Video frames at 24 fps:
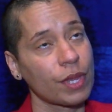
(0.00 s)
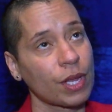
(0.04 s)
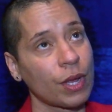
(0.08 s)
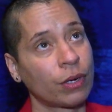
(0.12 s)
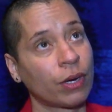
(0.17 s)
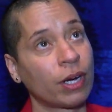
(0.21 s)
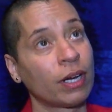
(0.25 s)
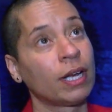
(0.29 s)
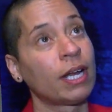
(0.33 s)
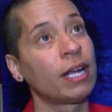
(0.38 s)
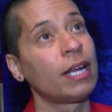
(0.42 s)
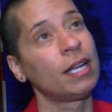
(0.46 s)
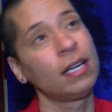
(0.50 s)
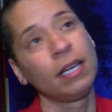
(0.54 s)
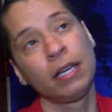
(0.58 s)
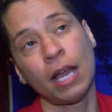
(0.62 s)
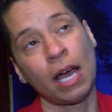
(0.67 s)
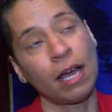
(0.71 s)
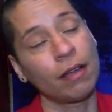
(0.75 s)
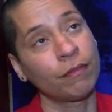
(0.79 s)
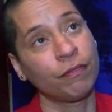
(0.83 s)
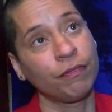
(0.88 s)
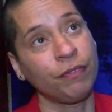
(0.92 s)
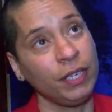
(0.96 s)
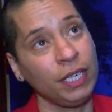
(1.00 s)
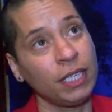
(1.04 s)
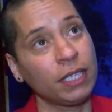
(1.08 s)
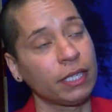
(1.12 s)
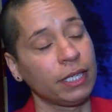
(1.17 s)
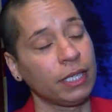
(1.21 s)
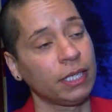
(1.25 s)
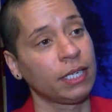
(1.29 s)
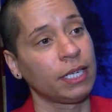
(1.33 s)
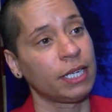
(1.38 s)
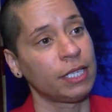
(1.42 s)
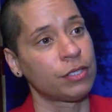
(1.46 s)
or not
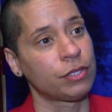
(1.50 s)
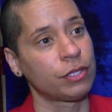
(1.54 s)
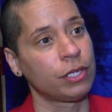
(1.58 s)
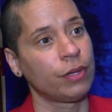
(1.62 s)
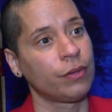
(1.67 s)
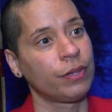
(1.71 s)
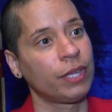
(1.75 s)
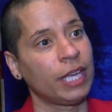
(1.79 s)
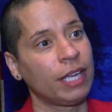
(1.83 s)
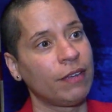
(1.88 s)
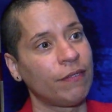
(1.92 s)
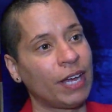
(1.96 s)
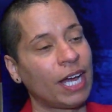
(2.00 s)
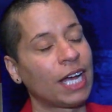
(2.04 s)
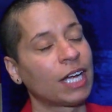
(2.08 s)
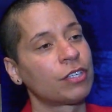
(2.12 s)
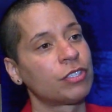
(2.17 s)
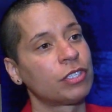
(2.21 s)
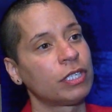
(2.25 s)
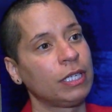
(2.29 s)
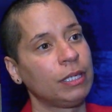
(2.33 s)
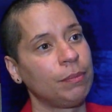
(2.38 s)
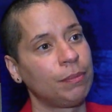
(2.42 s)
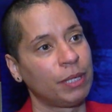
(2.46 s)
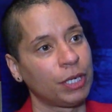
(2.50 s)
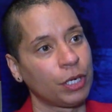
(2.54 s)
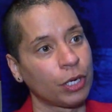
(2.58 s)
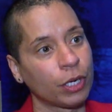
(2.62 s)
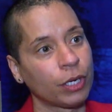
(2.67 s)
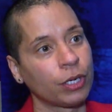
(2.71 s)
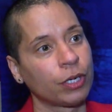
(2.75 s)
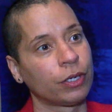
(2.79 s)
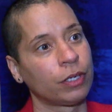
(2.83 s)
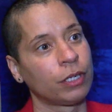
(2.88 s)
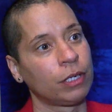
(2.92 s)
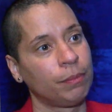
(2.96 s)
feeling as though they've actually been
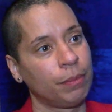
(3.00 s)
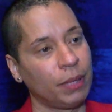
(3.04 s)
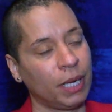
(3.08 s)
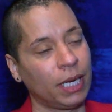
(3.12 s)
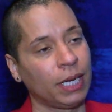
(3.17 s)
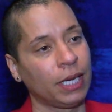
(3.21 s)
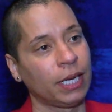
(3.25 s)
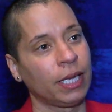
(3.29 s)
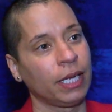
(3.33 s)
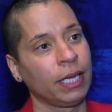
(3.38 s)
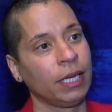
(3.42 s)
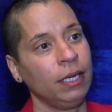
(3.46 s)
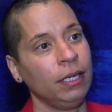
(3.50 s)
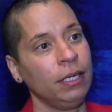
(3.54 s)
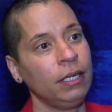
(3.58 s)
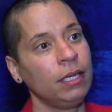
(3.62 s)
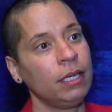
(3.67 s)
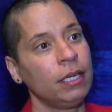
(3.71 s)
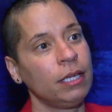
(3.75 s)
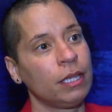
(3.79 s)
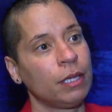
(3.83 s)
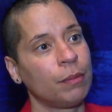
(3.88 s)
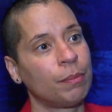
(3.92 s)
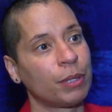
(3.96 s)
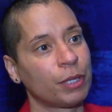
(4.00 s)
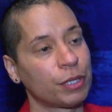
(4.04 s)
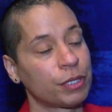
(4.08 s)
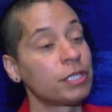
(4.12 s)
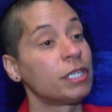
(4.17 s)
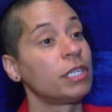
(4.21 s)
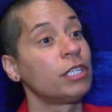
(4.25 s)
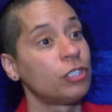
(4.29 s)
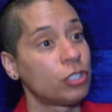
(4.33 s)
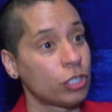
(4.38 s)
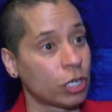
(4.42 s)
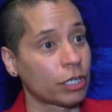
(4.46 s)
heard by the person
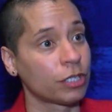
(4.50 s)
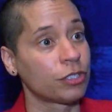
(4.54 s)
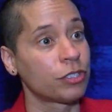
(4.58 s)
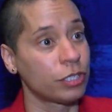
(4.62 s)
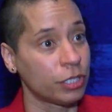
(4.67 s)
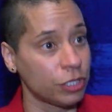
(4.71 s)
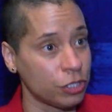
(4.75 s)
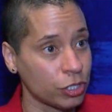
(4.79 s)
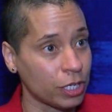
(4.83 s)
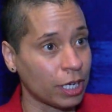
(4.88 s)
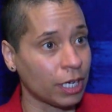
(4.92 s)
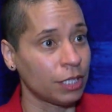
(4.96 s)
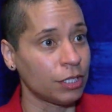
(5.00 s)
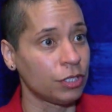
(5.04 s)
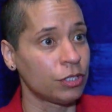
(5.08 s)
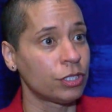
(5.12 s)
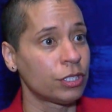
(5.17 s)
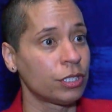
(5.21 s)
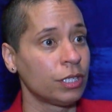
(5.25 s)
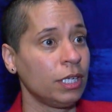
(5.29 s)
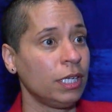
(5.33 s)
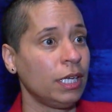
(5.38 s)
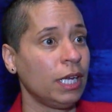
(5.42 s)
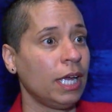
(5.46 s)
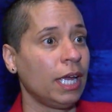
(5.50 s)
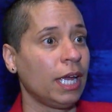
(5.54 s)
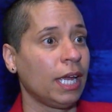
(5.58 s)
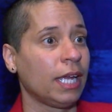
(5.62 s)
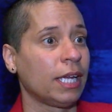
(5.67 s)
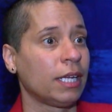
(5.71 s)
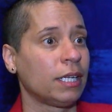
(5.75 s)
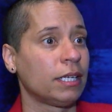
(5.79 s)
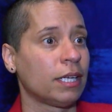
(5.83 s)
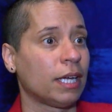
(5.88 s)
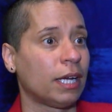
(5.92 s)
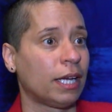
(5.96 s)
in charge, the judge.
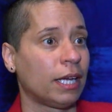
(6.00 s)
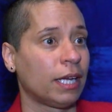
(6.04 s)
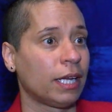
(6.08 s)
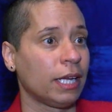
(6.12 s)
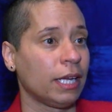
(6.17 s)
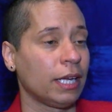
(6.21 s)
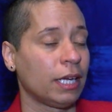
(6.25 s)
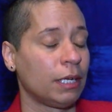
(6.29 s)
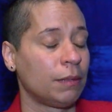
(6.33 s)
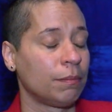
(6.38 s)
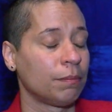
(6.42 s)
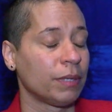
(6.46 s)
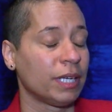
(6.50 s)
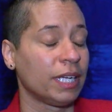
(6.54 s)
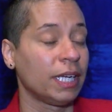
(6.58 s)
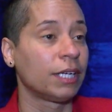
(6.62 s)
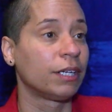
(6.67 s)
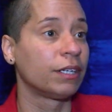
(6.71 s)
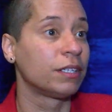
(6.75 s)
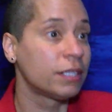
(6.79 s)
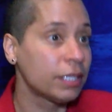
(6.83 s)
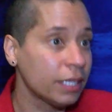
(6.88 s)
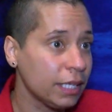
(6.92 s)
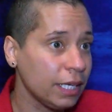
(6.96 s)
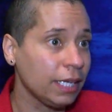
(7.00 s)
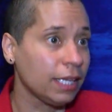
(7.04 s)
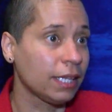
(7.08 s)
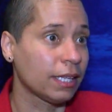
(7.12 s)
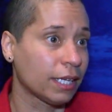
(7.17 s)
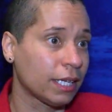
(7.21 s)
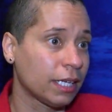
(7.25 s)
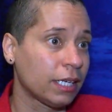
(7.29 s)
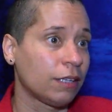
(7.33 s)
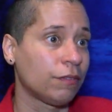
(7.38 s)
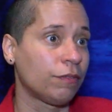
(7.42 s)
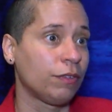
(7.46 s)
And I guarantee
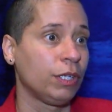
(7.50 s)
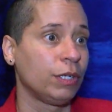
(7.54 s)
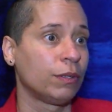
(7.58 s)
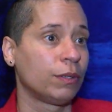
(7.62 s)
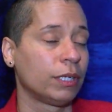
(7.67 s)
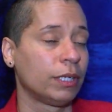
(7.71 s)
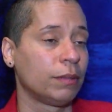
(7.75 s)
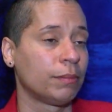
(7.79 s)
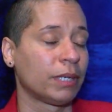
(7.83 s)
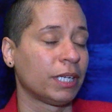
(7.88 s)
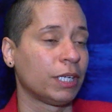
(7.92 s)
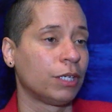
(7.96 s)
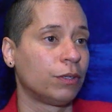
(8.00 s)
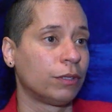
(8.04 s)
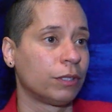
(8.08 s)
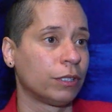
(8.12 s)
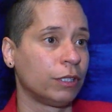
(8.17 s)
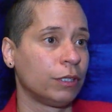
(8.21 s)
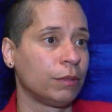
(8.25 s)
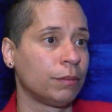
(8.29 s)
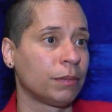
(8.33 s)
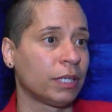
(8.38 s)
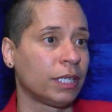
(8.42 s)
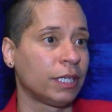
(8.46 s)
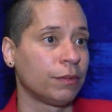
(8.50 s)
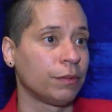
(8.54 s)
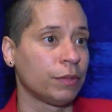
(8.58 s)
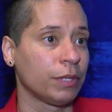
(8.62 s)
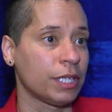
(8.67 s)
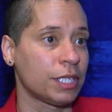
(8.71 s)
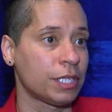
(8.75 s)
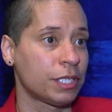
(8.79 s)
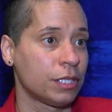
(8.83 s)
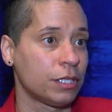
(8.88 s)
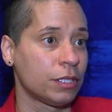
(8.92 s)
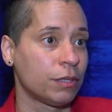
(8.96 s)
that if you are in my courtroom, I will
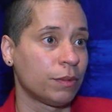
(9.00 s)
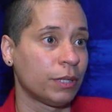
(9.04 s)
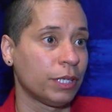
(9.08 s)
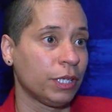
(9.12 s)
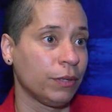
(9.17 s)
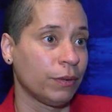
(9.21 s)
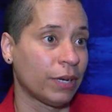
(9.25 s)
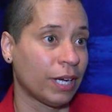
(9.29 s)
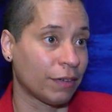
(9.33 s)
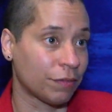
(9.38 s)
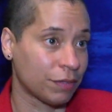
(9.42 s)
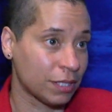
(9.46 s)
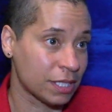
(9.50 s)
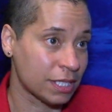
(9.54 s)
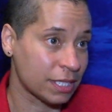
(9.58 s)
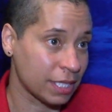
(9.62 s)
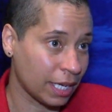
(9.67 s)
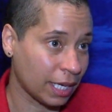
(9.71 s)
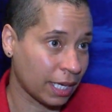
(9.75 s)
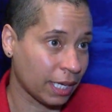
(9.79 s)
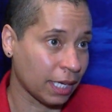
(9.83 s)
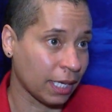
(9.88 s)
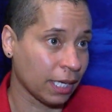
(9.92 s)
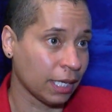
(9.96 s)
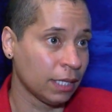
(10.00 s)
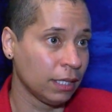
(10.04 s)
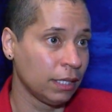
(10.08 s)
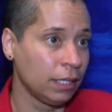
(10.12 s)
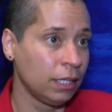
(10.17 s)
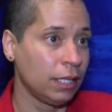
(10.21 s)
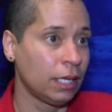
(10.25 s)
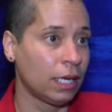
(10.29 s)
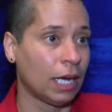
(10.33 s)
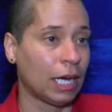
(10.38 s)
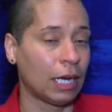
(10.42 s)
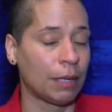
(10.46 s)
listen to what you have to say.
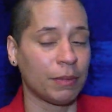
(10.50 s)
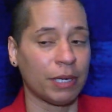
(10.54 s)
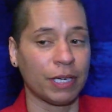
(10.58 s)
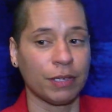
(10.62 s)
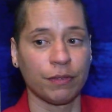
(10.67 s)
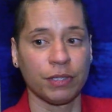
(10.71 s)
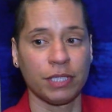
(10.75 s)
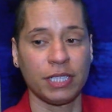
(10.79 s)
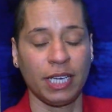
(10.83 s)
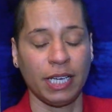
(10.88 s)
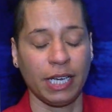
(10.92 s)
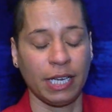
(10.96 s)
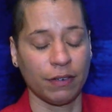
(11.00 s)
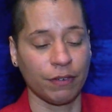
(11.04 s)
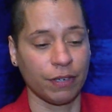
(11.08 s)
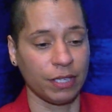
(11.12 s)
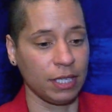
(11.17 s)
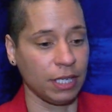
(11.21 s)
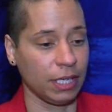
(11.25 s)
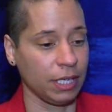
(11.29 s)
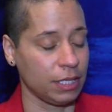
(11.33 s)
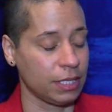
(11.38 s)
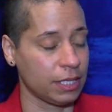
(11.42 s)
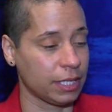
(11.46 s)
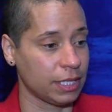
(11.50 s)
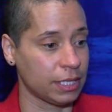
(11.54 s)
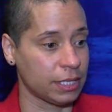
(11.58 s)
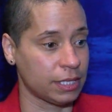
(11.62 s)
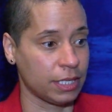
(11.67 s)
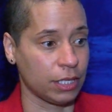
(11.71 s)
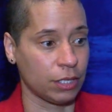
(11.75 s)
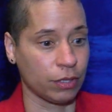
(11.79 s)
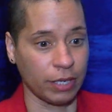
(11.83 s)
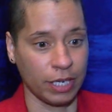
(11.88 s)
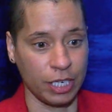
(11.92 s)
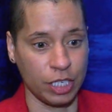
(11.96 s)
I will take everything into
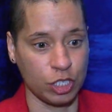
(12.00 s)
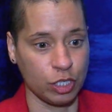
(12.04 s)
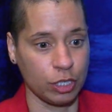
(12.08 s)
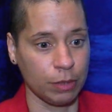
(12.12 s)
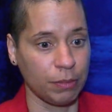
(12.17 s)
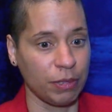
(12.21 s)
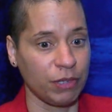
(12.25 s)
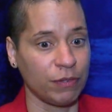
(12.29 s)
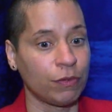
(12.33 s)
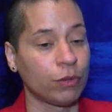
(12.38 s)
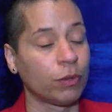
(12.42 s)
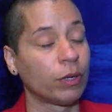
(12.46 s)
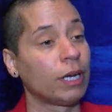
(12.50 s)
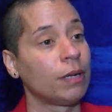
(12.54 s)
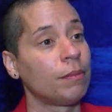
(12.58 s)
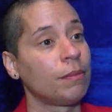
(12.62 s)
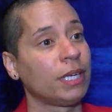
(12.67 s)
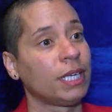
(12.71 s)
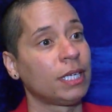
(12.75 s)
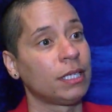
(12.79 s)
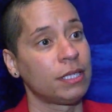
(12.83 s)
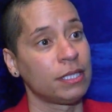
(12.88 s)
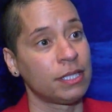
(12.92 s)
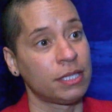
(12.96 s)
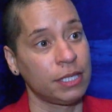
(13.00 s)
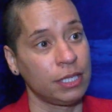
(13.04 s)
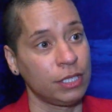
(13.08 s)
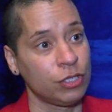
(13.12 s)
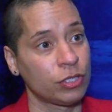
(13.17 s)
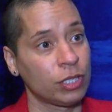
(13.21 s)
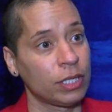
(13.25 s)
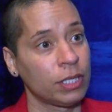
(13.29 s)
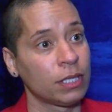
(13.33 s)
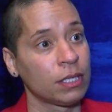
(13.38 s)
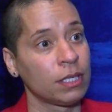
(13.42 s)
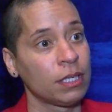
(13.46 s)
consideration before I make a
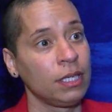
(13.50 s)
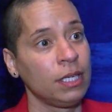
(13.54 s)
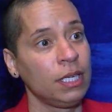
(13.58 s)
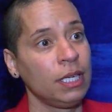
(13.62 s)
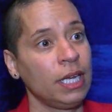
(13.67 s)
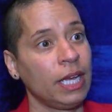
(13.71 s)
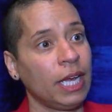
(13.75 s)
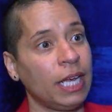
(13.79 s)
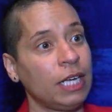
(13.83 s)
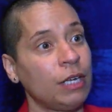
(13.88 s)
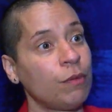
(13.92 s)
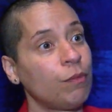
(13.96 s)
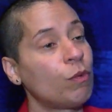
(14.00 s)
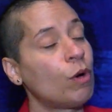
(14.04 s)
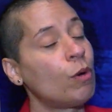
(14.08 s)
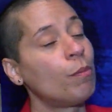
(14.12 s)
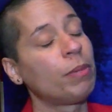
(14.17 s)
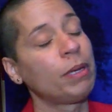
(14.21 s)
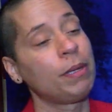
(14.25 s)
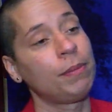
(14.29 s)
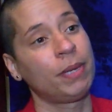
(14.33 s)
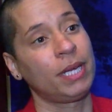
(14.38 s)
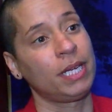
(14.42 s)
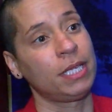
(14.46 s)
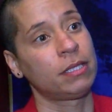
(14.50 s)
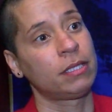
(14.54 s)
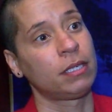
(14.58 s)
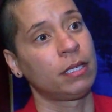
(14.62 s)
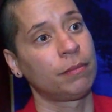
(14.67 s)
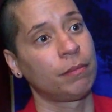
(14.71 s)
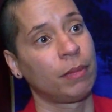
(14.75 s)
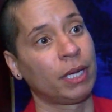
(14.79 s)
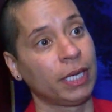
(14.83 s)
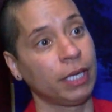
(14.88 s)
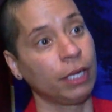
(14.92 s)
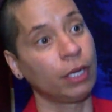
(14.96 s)
decision. And it won't be based
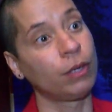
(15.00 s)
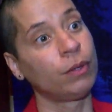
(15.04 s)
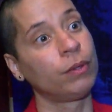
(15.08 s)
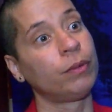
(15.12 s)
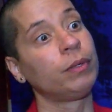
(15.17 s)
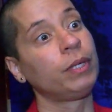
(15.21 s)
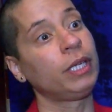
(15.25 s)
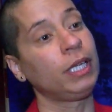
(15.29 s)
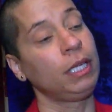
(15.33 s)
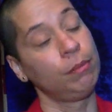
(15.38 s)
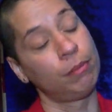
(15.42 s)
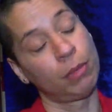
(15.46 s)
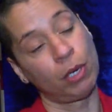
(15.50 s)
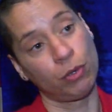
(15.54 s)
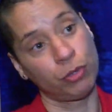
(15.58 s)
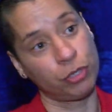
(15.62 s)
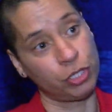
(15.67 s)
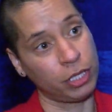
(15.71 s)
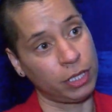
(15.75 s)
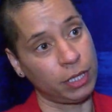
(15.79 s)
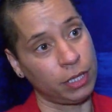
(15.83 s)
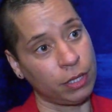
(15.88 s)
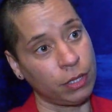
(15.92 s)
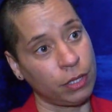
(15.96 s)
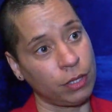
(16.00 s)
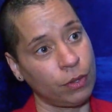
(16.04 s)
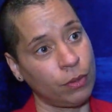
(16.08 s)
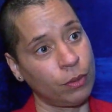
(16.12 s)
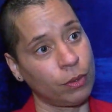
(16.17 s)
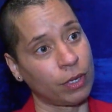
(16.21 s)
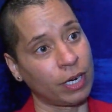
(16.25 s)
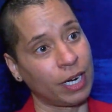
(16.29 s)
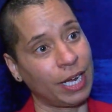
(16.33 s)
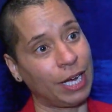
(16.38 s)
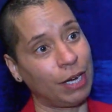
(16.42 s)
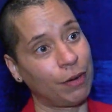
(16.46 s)
on my own emotion
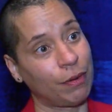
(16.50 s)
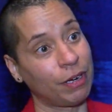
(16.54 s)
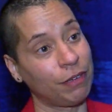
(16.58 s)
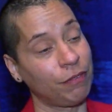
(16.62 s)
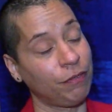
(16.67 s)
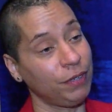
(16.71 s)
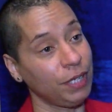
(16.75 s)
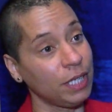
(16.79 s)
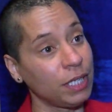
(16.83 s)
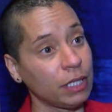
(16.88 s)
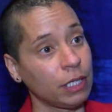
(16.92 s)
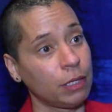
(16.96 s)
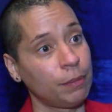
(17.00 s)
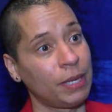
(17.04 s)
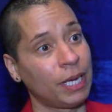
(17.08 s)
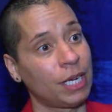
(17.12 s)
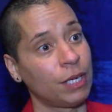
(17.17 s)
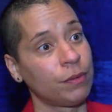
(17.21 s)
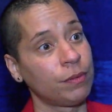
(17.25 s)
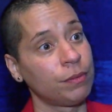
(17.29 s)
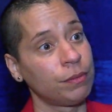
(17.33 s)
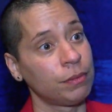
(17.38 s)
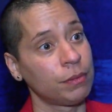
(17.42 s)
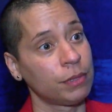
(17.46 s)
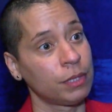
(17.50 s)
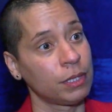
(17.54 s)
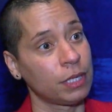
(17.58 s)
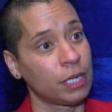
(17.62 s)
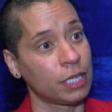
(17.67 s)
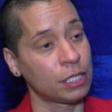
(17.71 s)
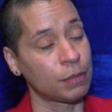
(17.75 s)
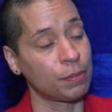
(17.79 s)
or how I feel about a